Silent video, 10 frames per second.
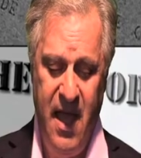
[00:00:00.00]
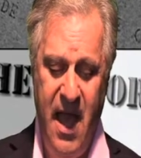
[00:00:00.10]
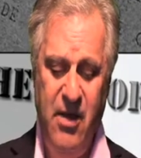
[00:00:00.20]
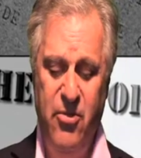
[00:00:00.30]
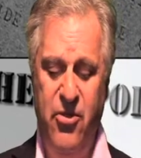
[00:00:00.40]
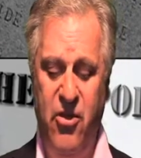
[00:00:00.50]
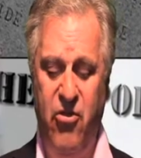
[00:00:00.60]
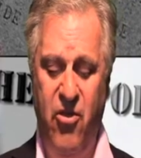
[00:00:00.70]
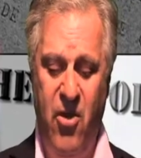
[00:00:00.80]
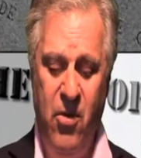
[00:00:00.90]
I don't think
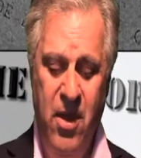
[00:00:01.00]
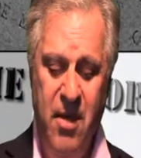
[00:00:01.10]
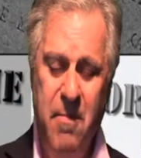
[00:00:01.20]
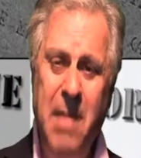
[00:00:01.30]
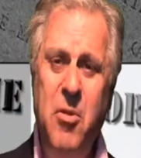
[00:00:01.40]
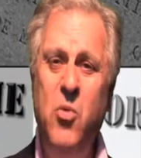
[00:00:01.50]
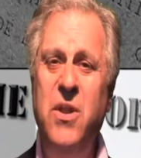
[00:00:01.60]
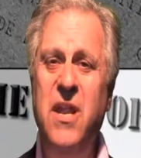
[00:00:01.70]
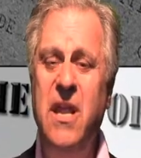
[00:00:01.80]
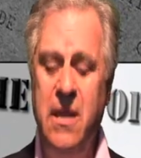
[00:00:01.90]
so. Maybe we
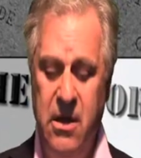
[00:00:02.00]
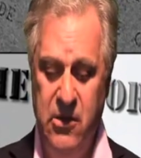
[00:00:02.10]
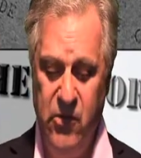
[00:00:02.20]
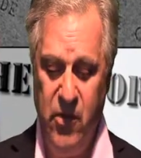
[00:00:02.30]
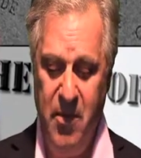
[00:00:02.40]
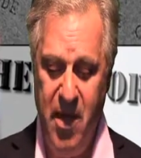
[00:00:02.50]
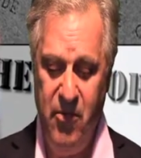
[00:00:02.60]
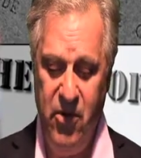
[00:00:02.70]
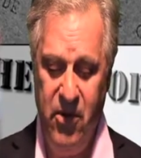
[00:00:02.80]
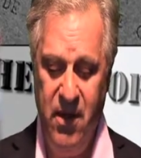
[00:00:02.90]
need to
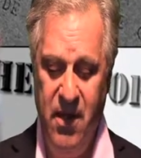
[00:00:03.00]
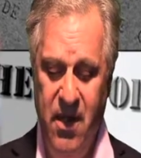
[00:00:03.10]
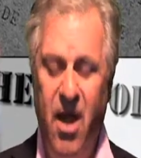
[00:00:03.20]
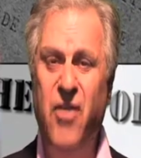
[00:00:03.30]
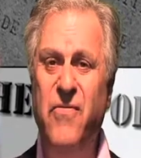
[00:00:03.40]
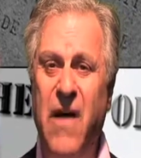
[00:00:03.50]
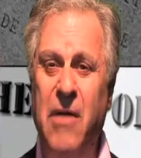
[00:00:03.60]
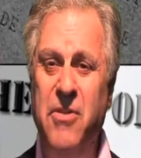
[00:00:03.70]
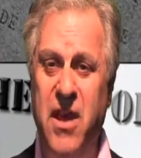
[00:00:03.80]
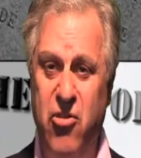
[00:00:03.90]
remember our
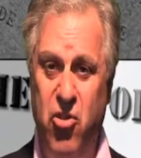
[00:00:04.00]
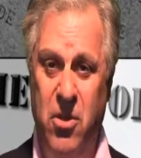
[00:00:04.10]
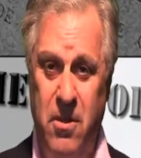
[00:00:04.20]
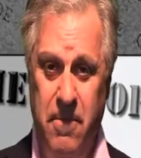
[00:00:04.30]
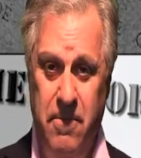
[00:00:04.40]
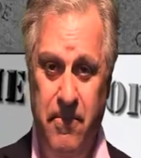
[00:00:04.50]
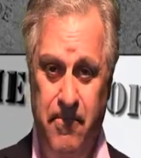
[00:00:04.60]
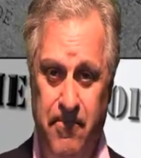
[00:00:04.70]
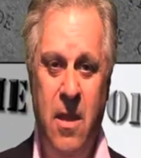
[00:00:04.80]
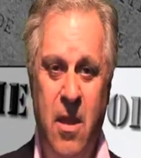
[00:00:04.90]
foundation.
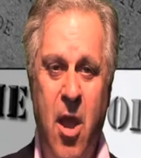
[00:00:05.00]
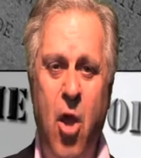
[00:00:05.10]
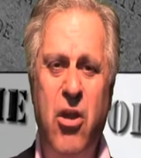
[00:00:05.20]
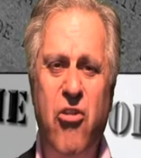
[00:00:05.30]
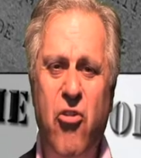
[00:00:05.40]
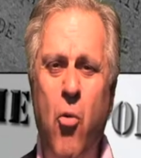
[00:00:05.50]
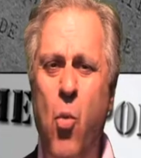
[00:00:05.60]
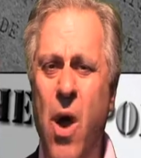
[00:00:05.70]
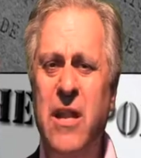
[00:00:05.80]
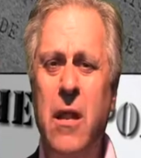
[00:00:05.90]
Okay, so
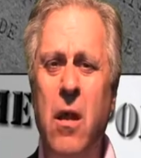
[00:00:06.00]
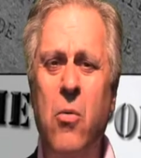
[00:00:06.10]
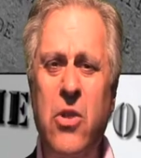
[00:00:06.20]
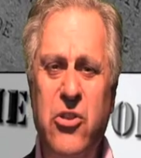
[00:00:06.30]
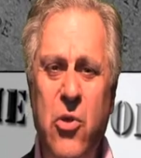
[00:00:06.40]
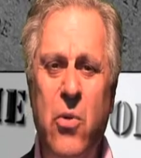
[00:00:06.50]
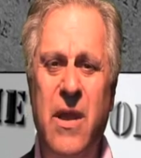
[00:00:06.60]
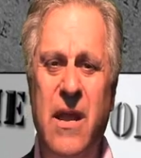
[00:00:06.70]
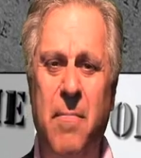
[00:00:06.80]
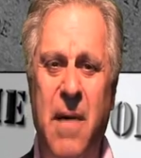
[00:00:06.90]
what are we
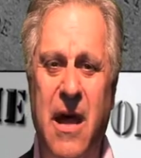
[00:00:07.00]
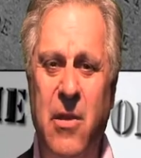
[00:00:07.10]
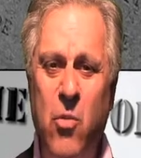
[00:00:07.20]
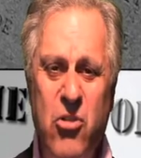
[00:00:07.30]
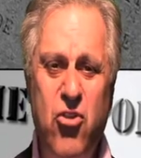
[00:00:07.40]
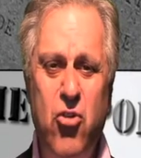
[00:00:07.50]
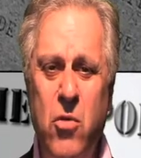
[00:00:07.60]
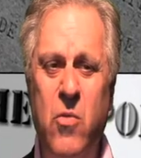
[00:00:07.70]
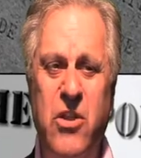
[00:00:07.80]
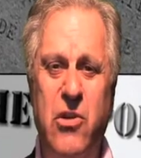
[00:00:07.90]
doing about it? What
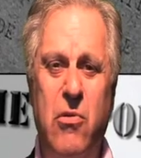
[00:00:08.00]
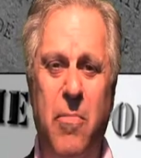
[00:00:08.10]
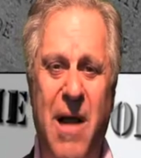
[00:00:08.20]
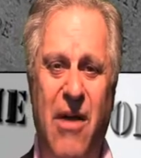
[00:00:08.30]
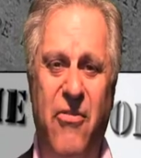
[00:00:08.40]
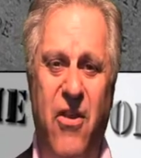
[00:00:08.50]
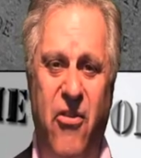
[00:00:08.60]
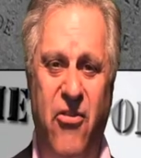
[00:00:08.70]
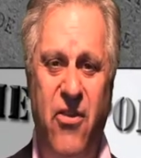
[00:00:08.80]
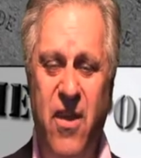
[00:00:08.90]
should we do about
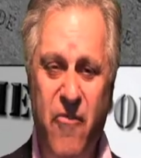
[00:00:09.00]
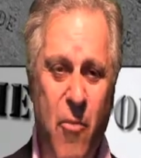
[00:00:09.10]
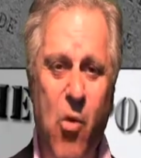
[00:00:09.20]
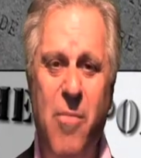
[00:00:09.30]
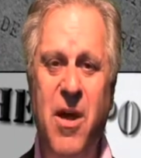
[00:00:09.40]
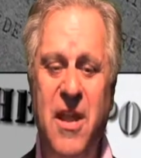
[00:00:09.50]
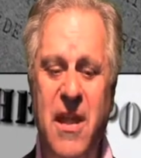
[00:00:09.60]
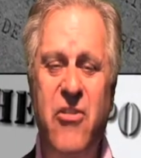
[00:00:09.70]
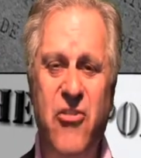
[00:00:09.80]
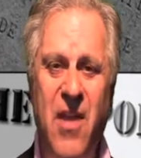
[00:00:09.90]
this if more money is